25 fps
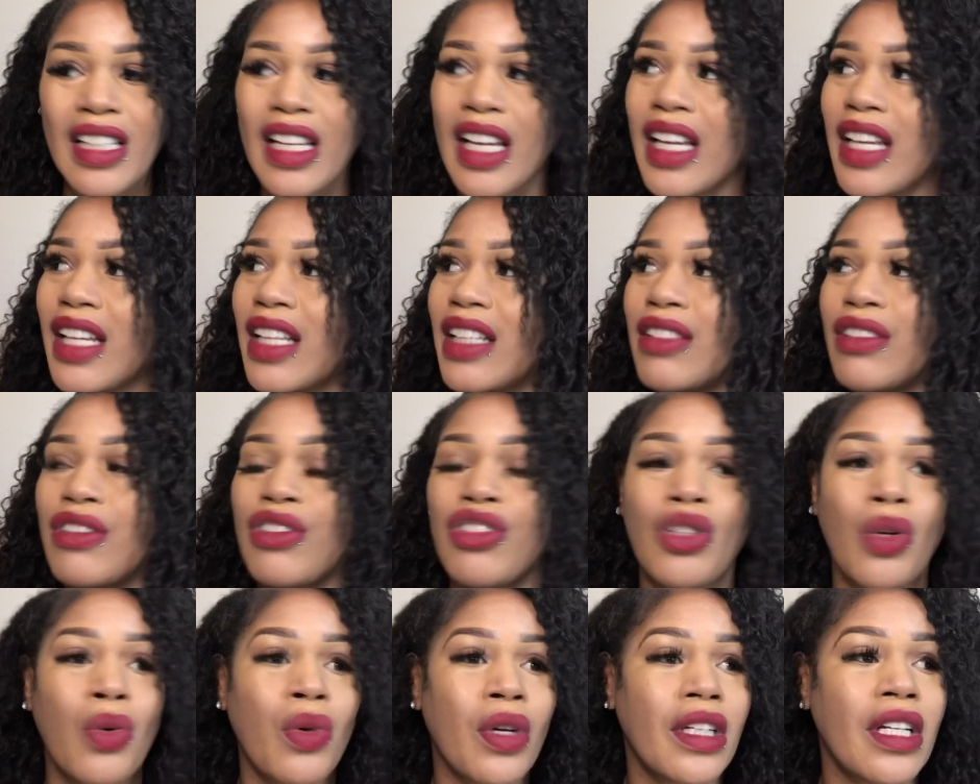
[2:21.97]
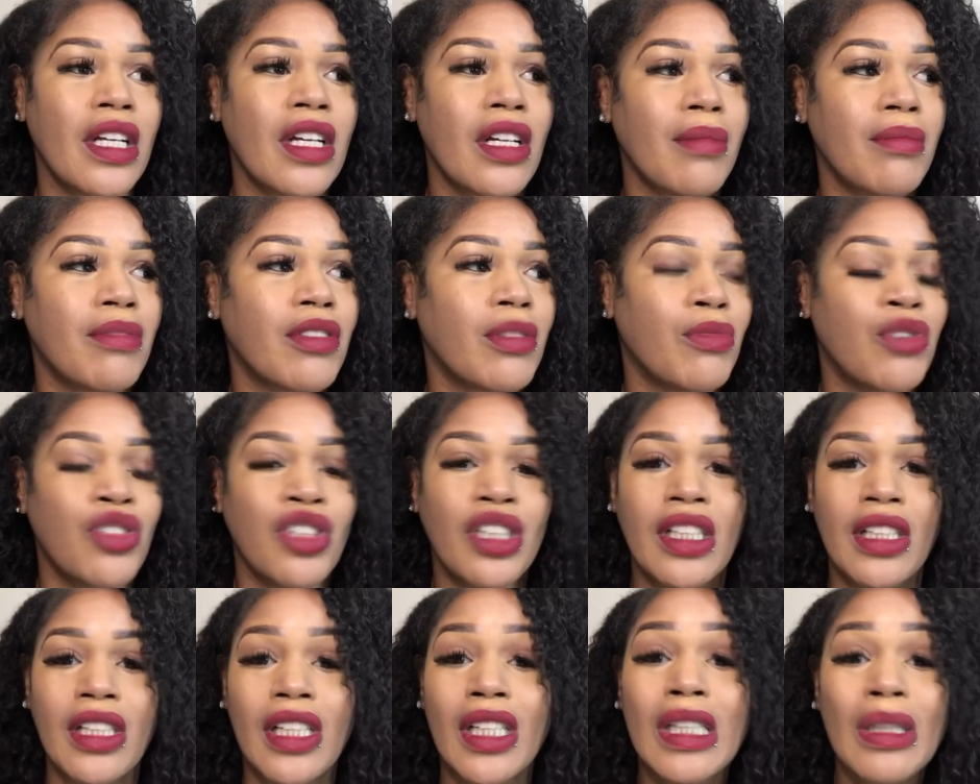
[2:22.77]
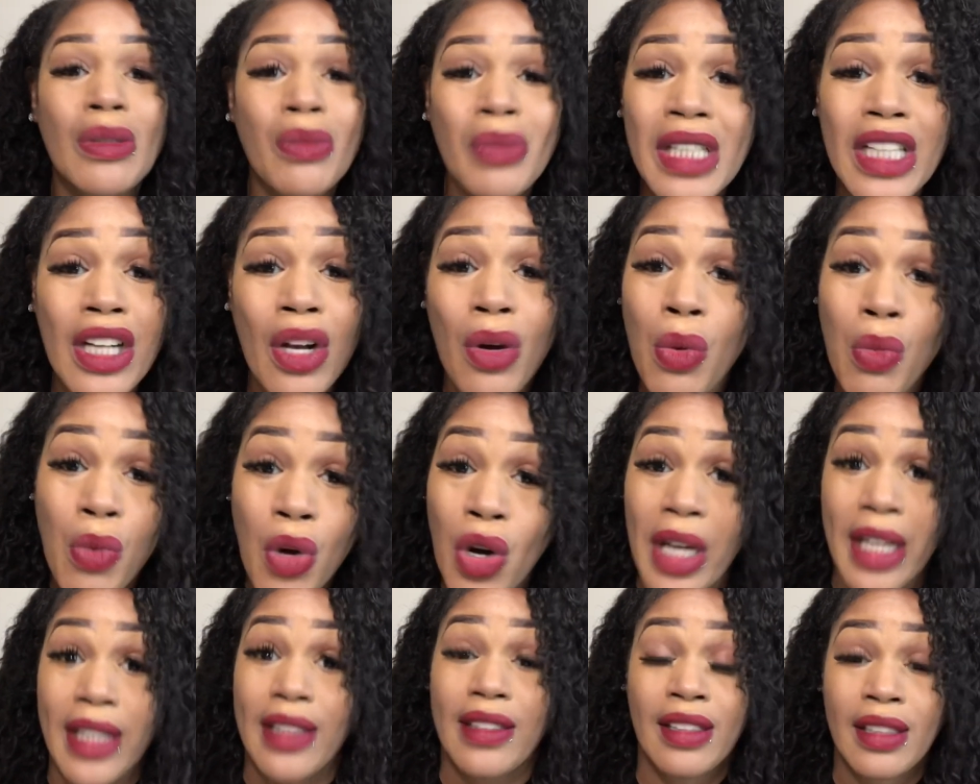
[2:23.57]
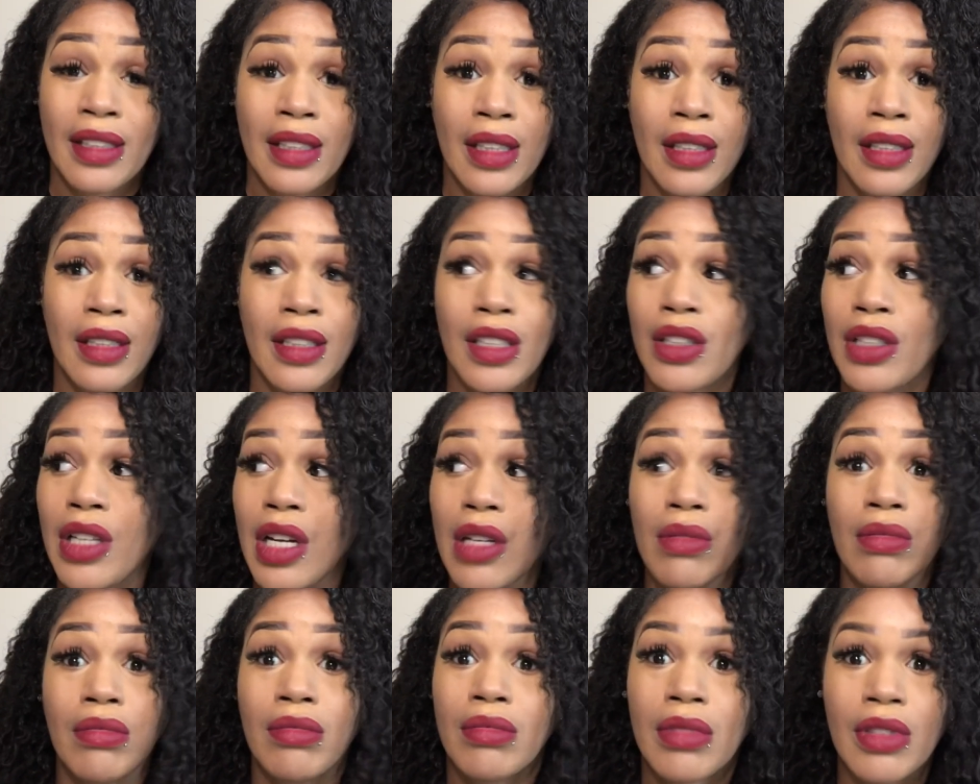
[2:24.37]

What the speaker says: and showing up some shit that we don't want, you know?